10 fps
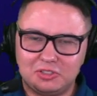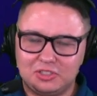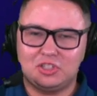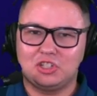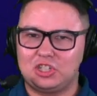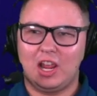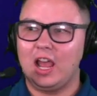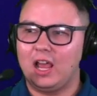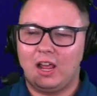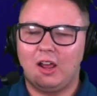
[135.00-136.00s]
just
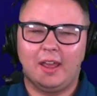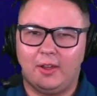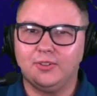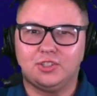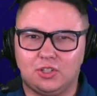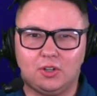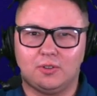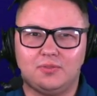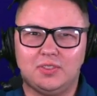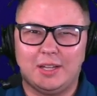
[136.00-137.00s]
held serve.
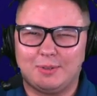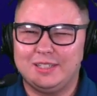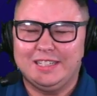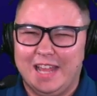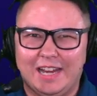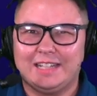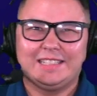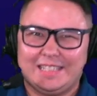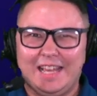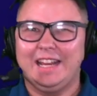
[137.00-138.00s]
They were steady,
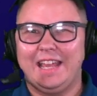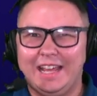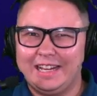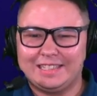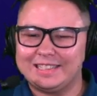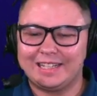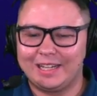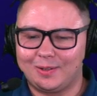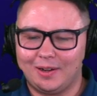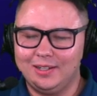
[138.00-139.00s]
steady Eddie today,
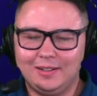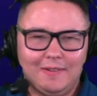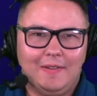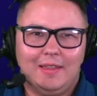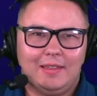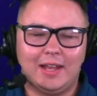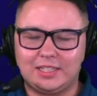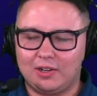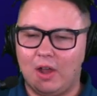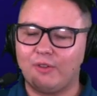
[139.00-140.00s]
right? That's
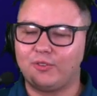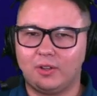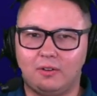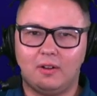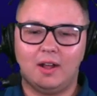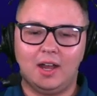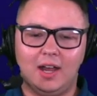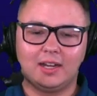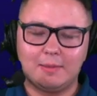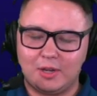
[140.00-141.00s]
how I feel.
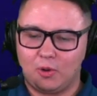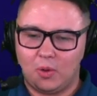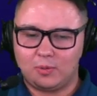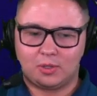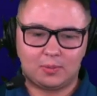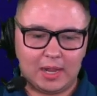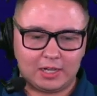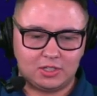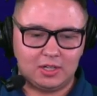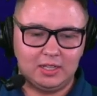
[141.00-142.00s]
Give me your one word
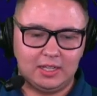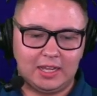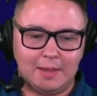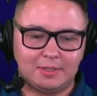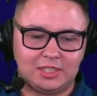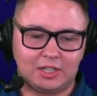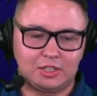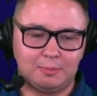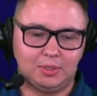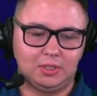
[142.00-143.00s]
reaction in the comment
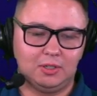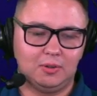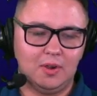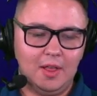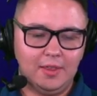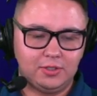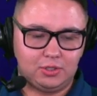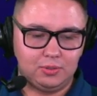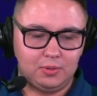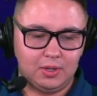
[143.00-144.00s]
section below
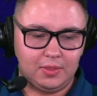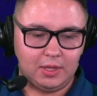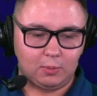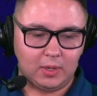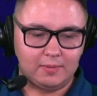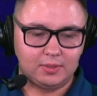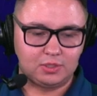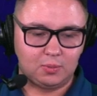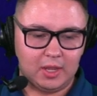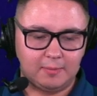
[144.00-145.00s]
to the Ravens
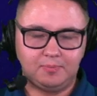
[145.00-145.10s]
win.